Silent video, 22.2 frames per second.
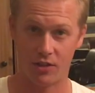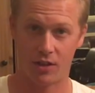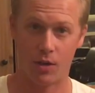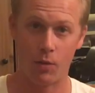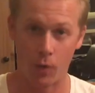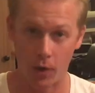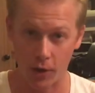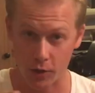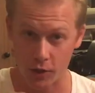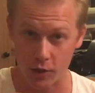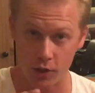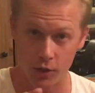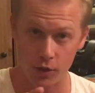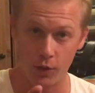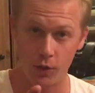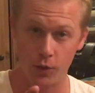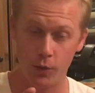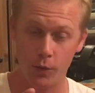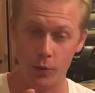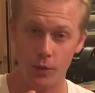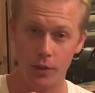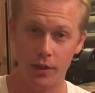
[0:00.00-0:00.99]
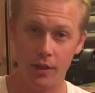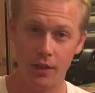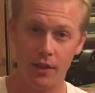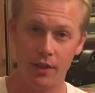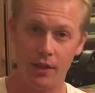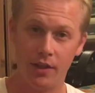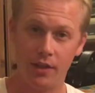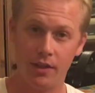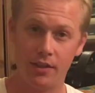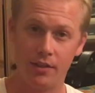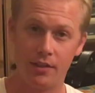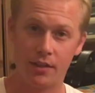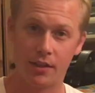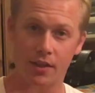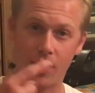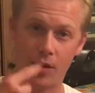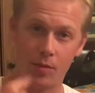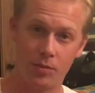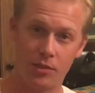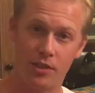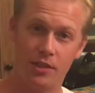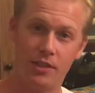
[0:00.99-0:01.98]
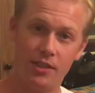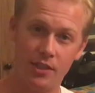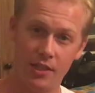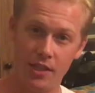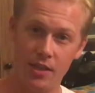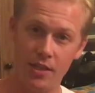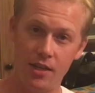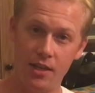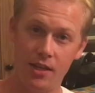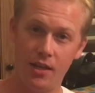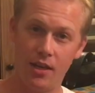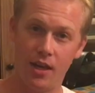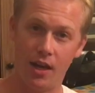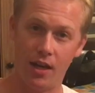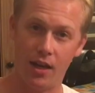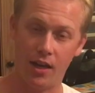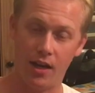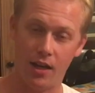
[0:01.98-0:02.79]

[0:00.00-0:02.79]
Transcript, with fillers: I want you to come see